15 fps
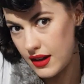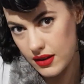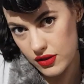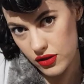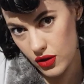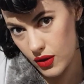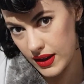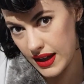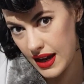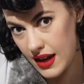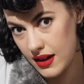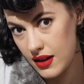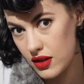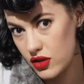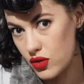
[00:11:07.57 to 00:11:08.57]
So
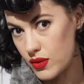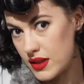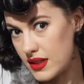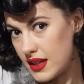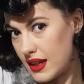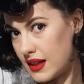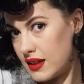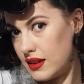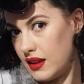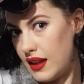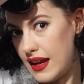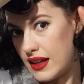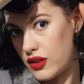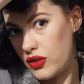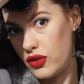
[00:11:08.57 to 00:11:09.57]
again, twisting
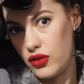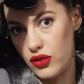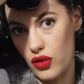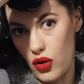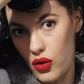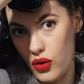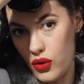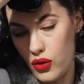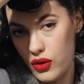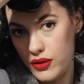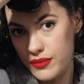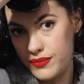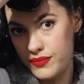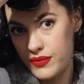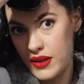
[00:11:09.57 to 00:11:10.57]
like so.
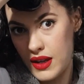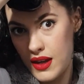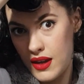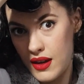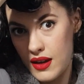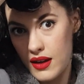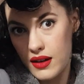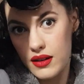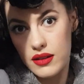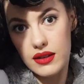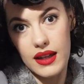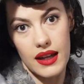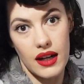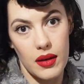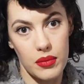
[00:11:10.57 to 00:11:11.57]

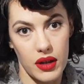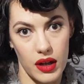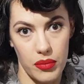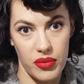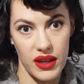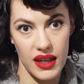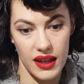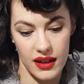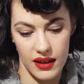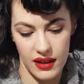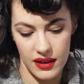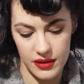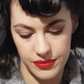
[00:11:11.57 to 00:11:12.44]
Then I'm going to pin